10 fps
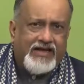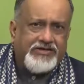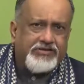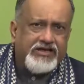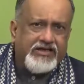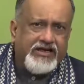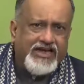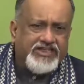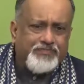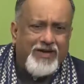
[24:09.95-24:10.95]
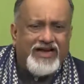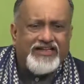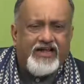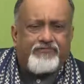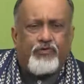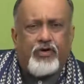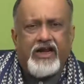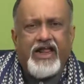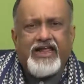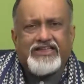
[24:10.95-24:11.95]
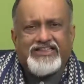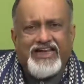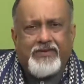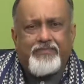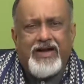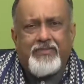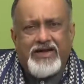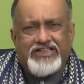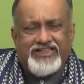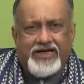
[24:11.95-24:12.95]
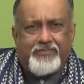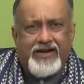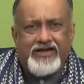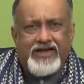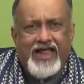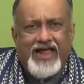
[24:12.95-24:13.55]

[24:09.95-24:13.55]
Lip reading: You can expand therefore segment by segment,